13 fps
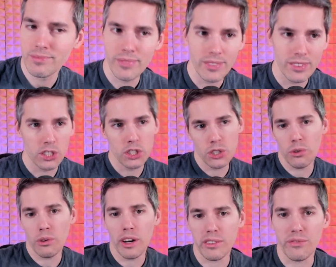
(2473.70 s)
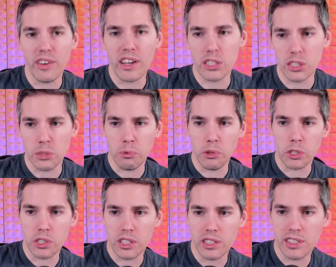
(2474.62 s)
Did you know what? The Faceless
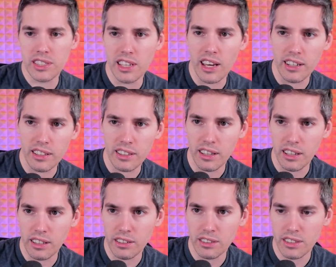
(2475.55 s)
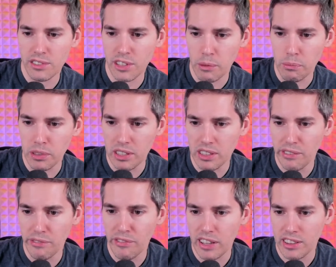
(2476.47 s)
Butcher didn't see anything. It's completely
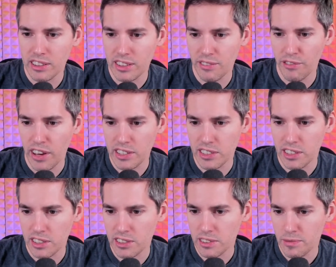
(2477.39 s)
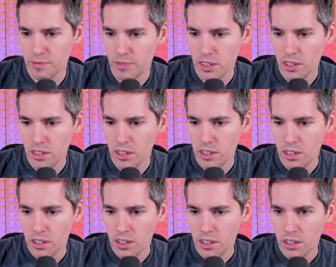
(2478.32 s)
faceless.
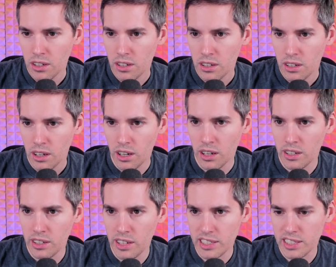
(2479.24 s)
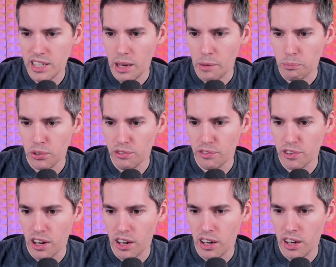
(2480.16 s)
Uh, next up, we've
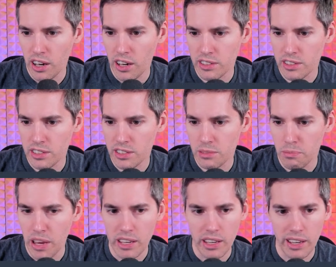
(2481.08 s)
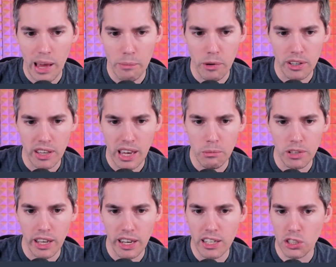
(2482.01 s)
got Bacon Kappa, came
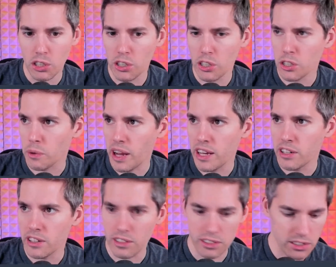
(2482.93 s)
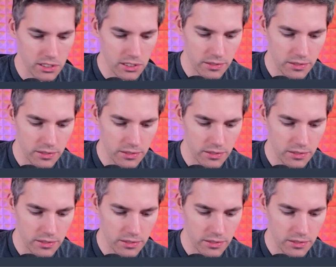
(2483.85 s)
late, Urg Raiders.